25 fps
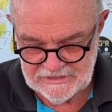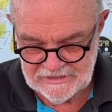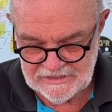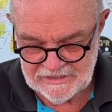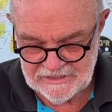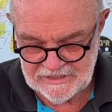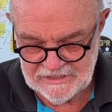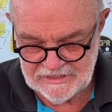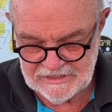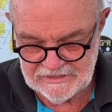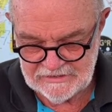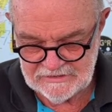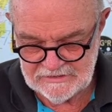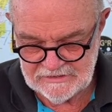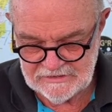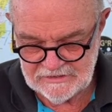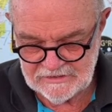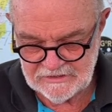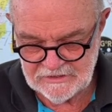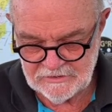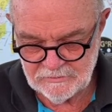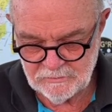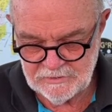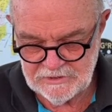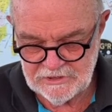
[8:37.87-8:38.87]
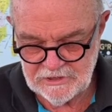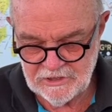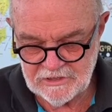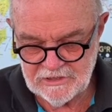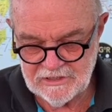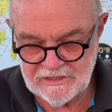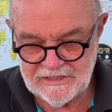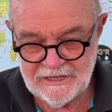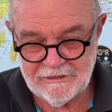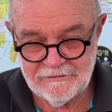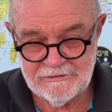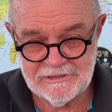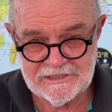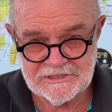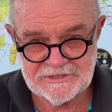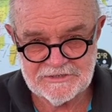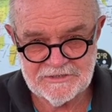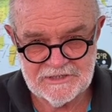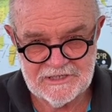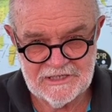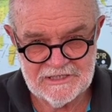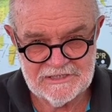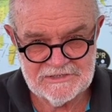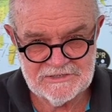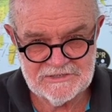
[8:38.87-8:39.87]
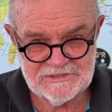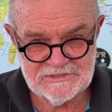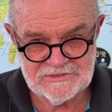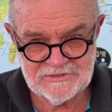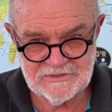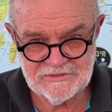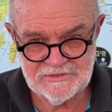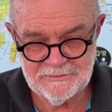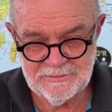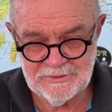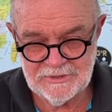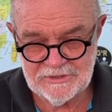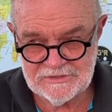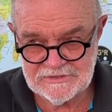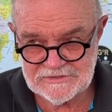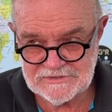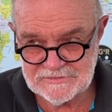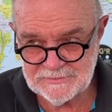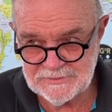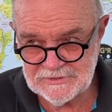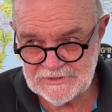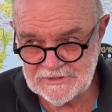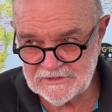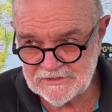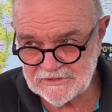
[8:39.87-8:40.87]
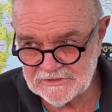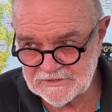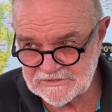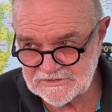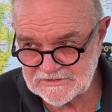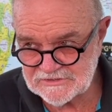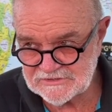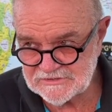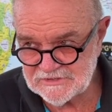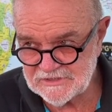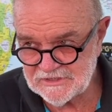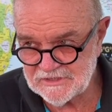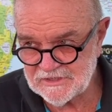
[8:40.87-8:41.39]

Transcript: And we don't allow electric engines on the boats because